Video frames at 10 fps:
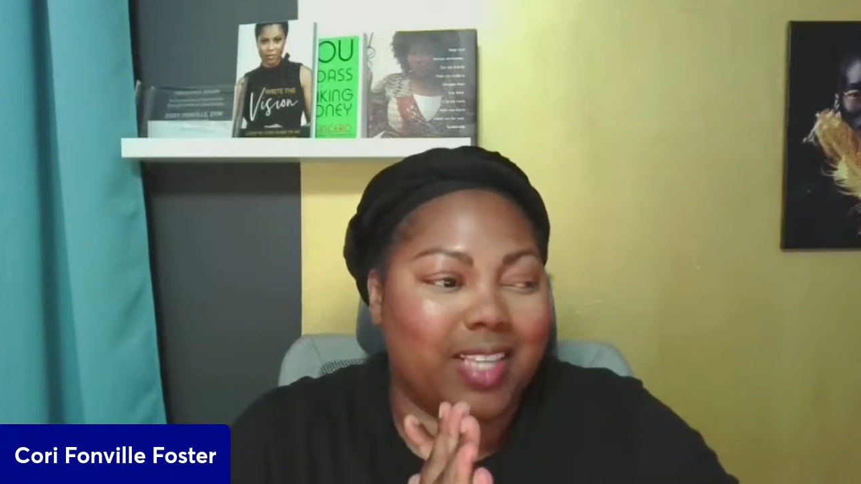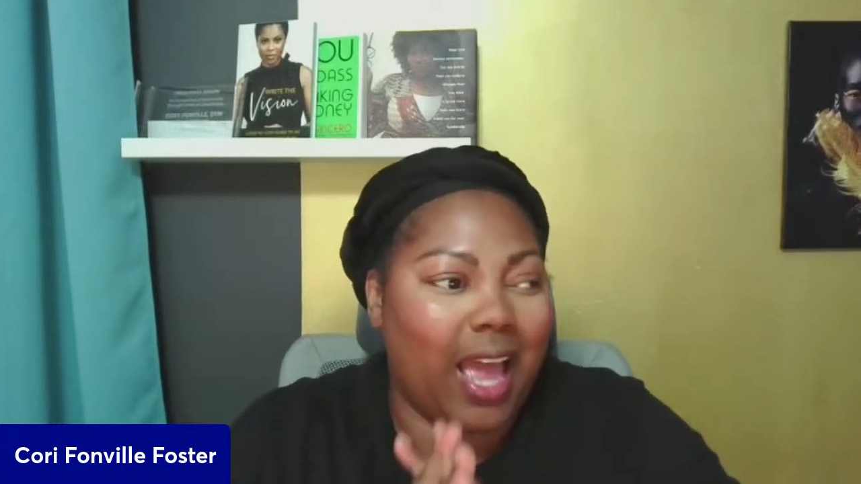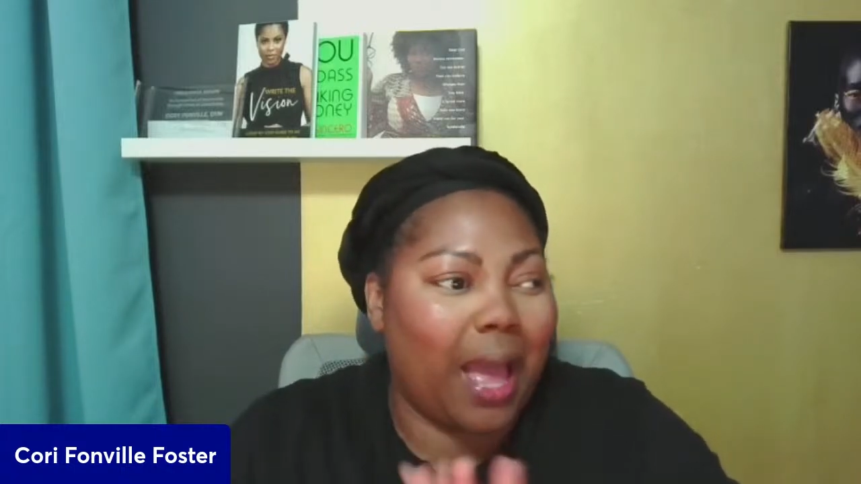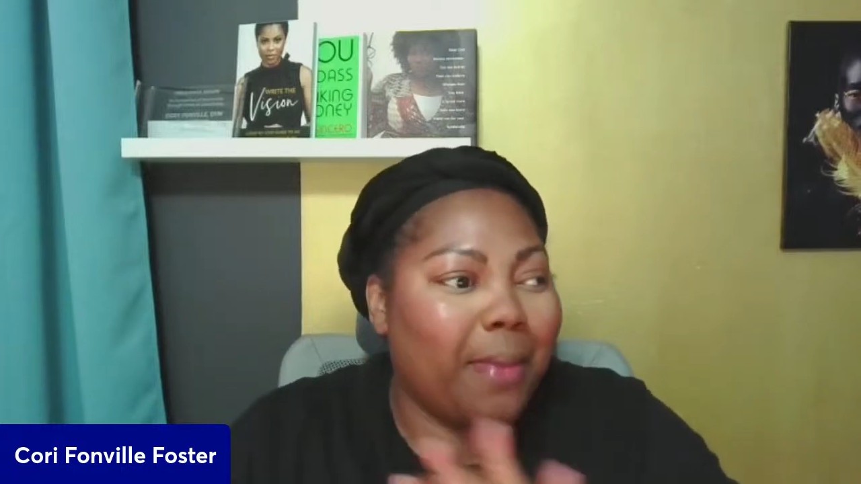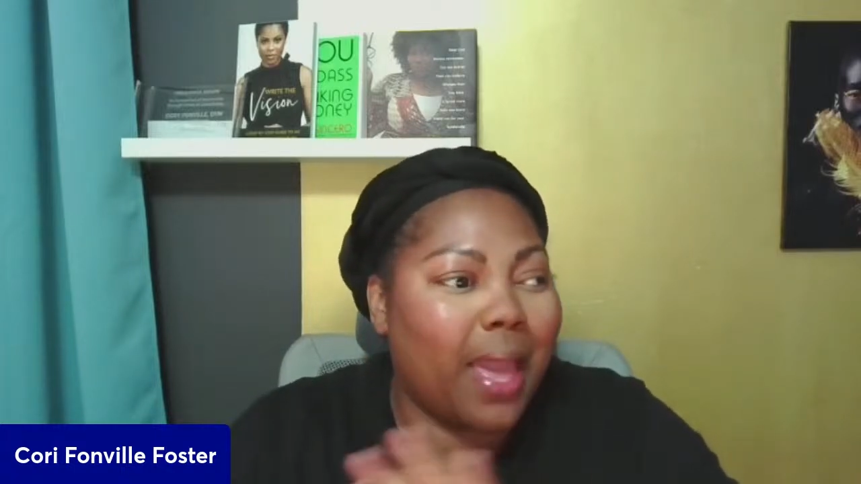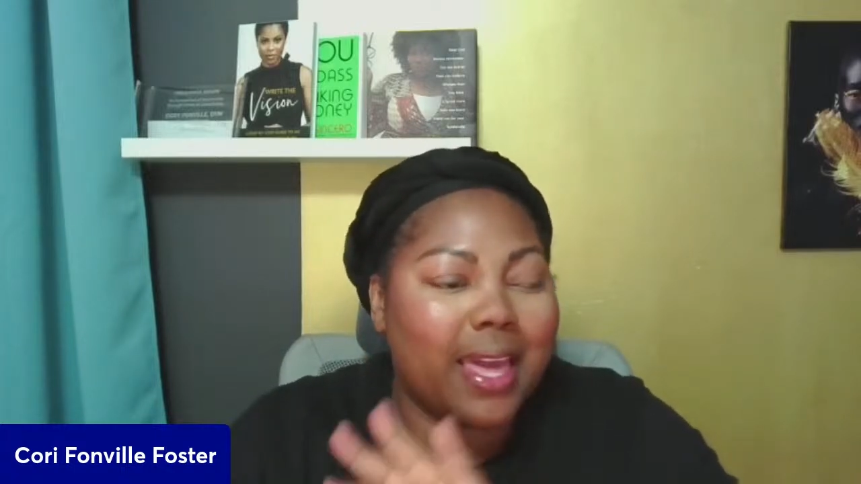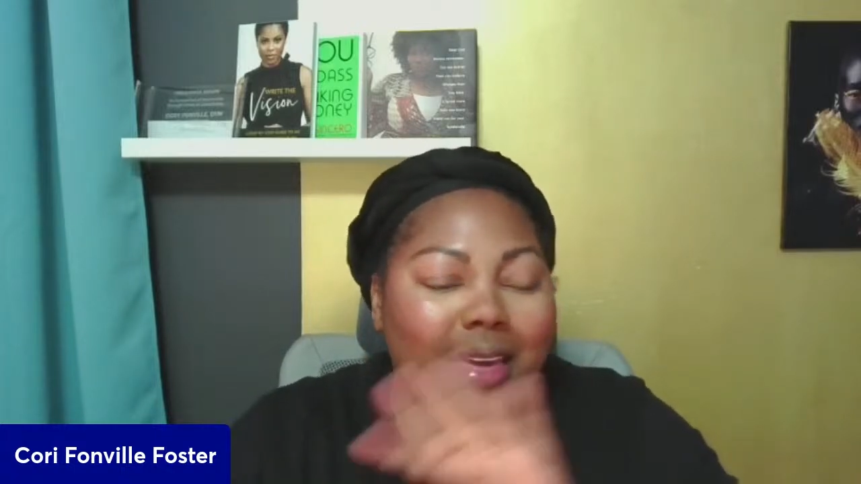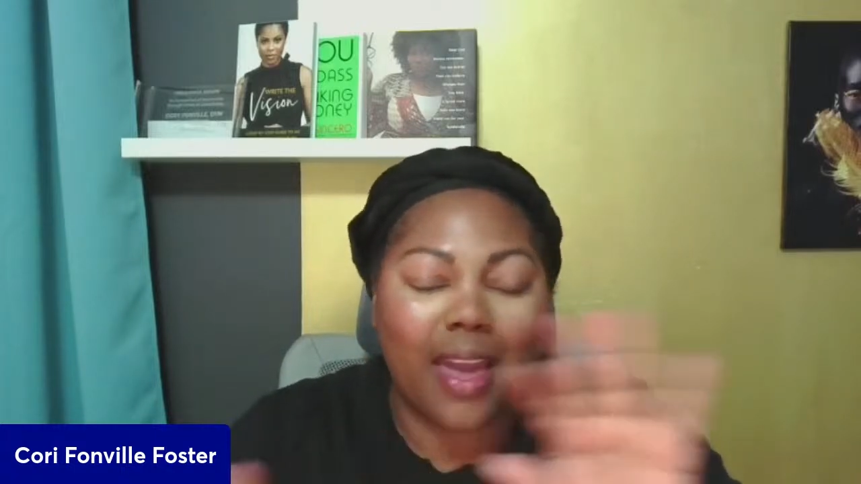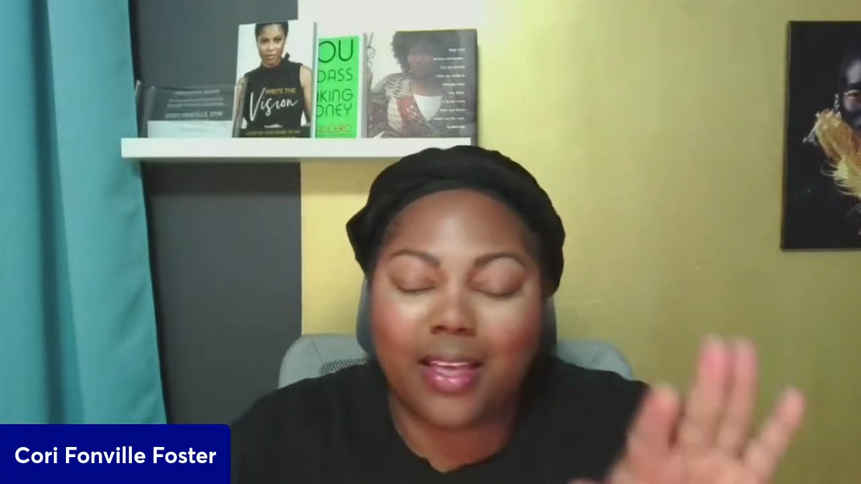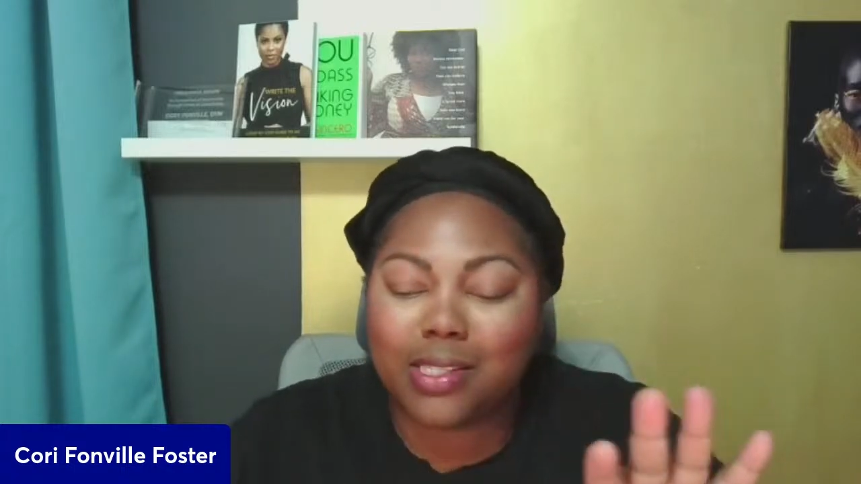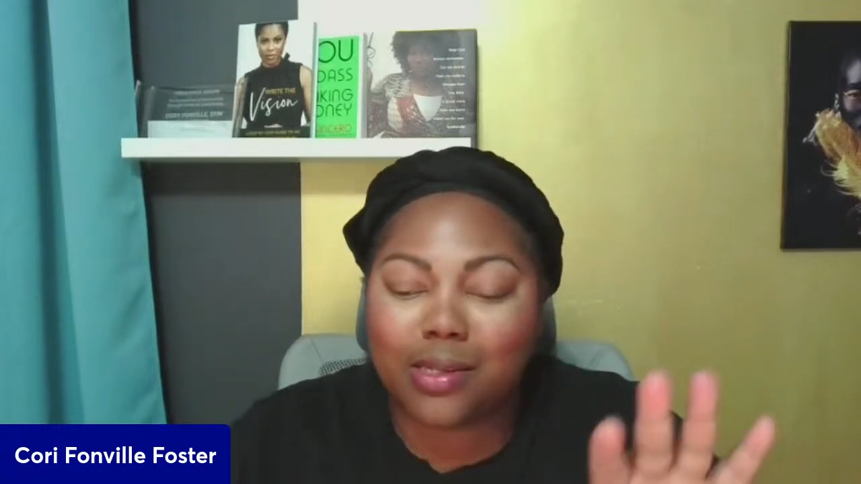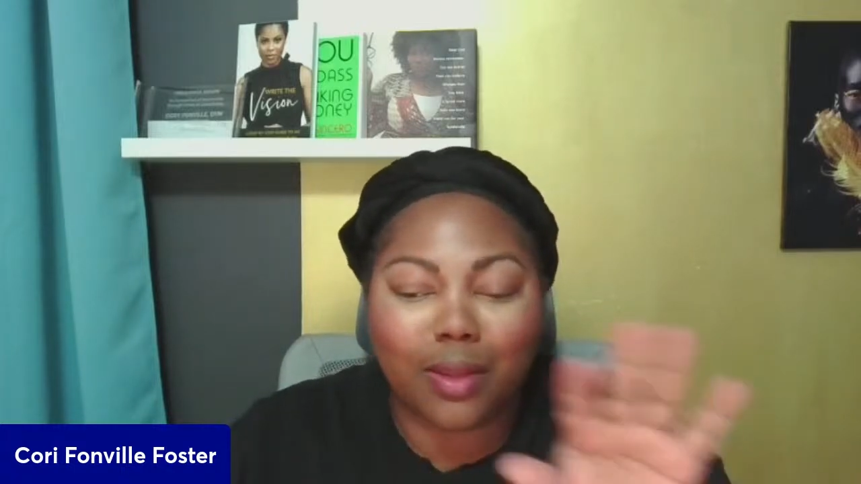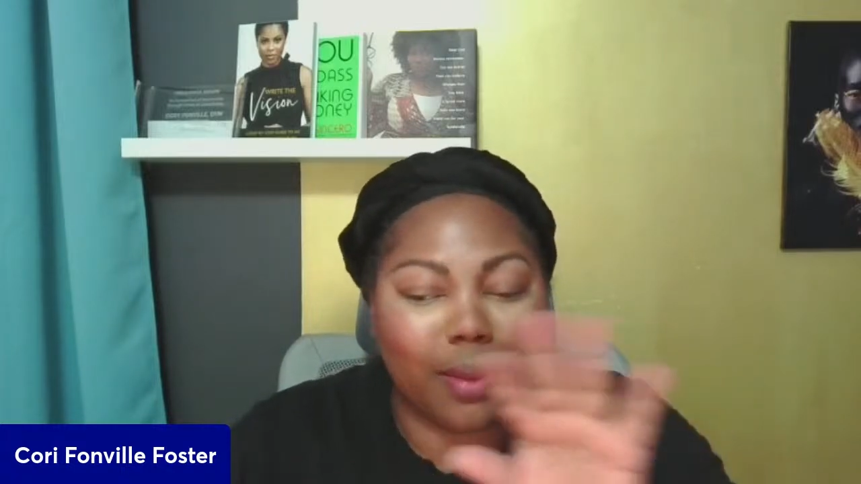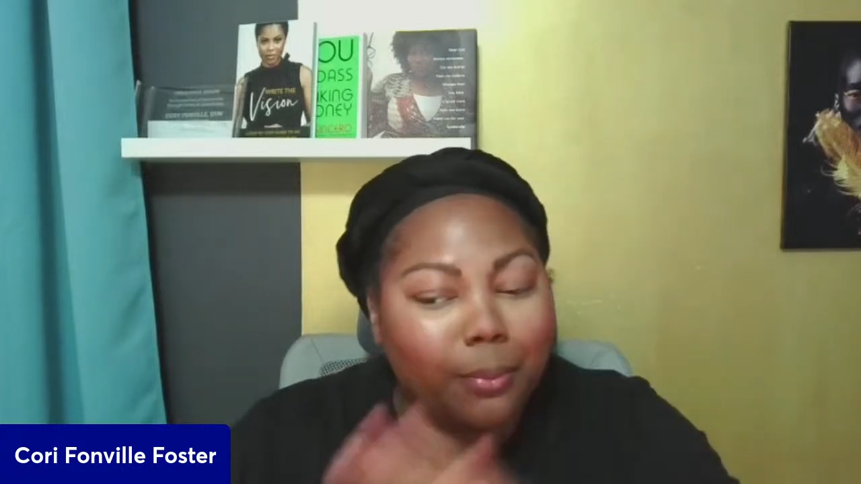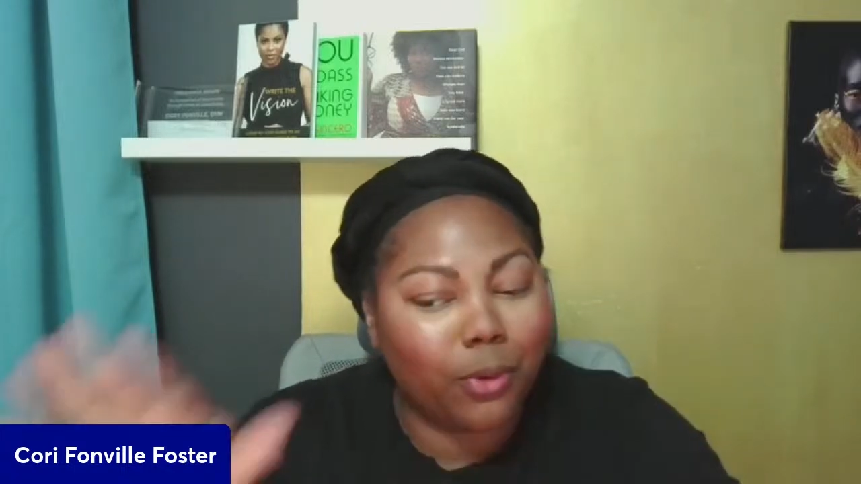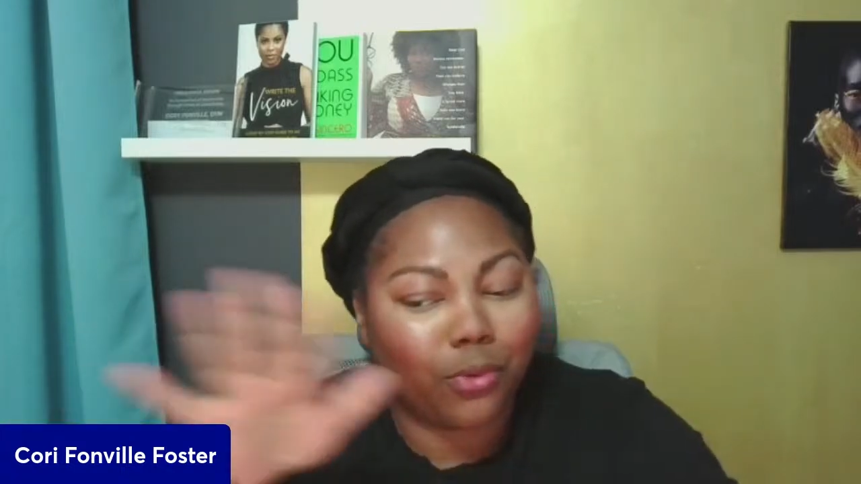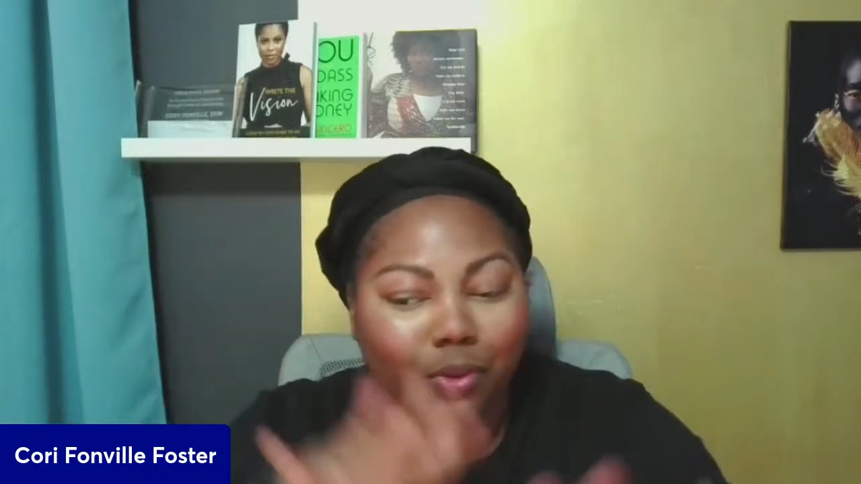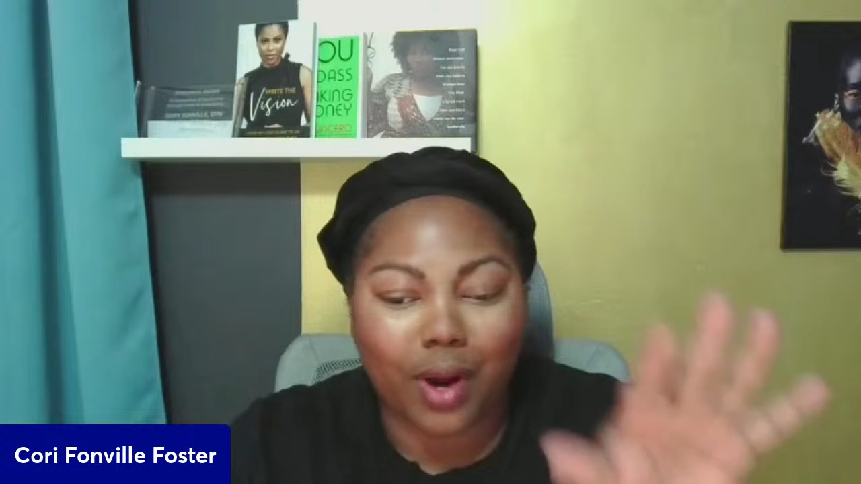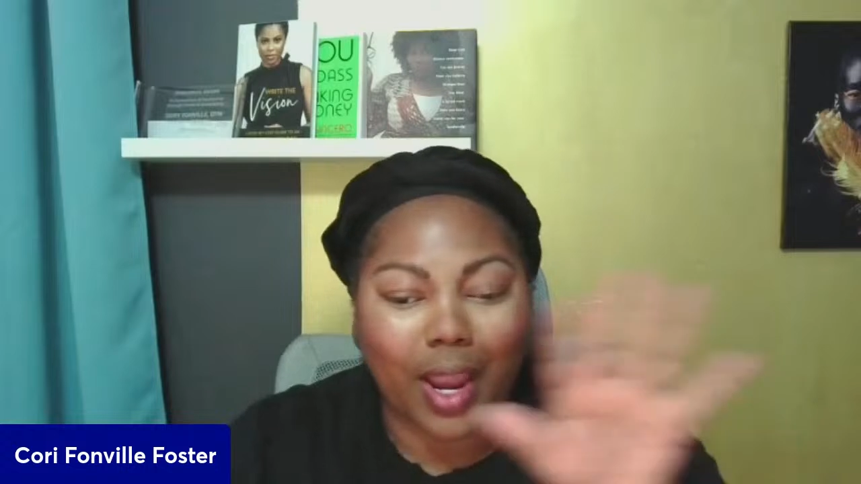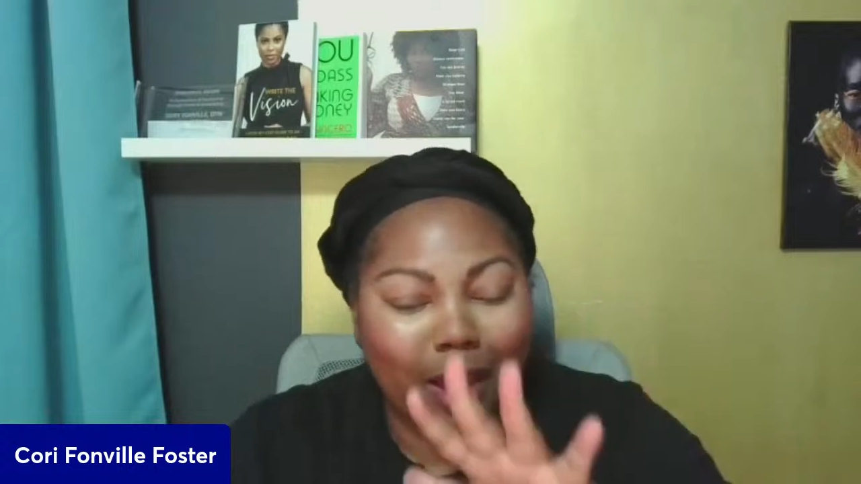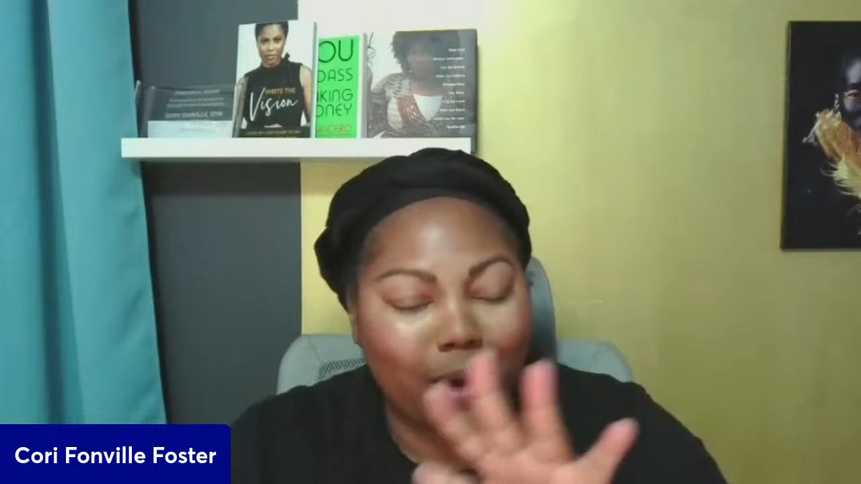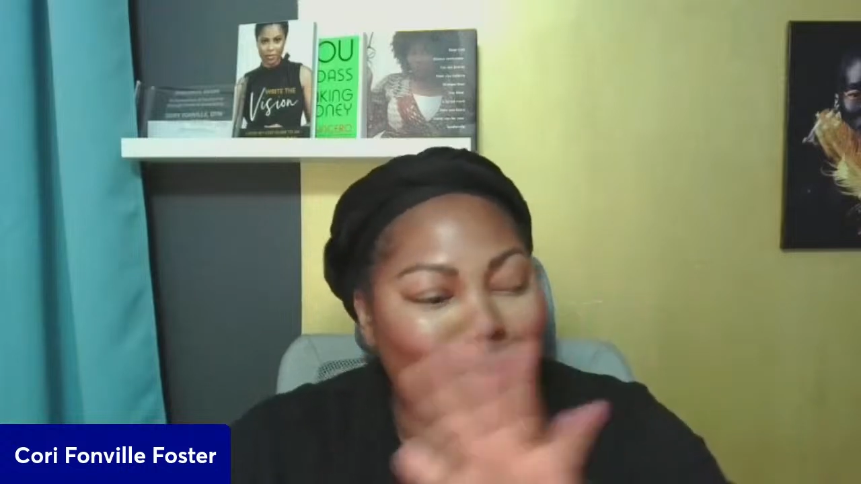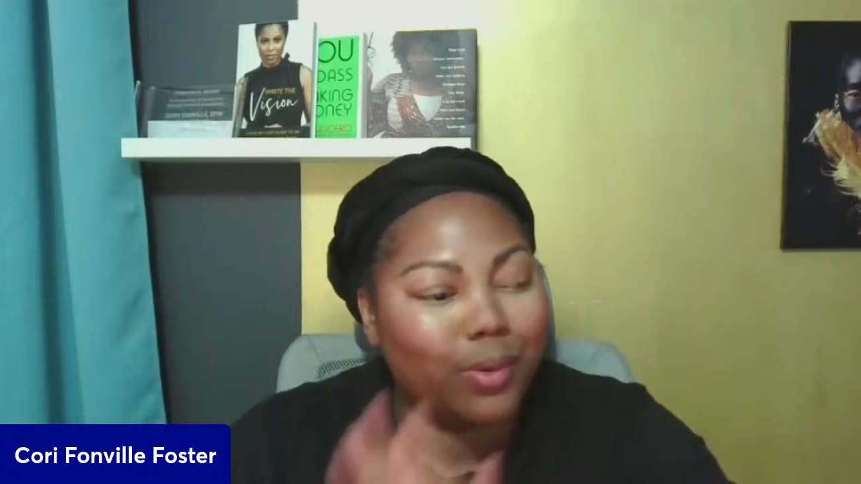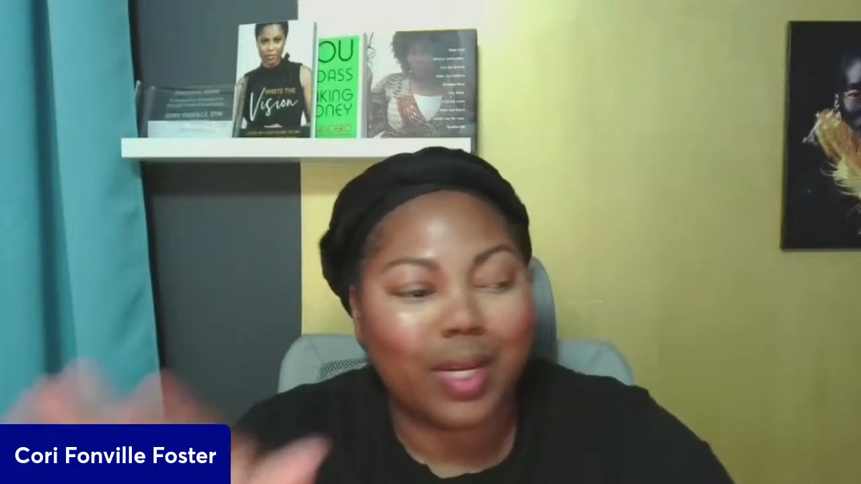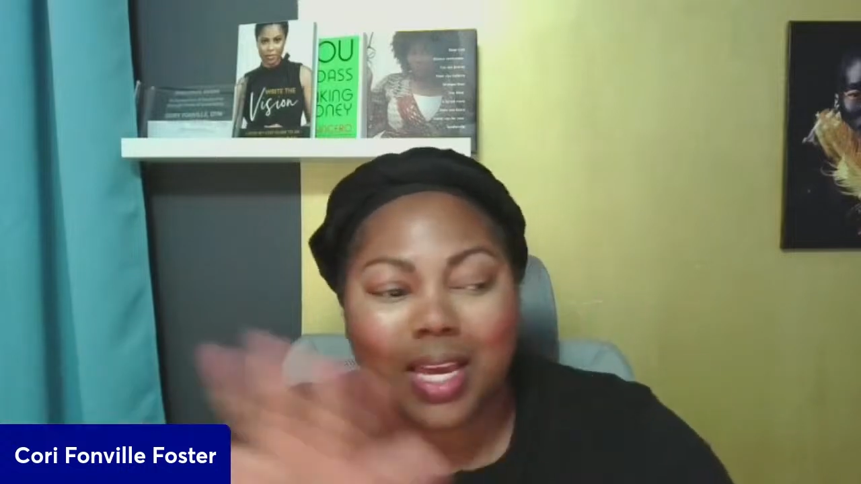like I may cancel and move around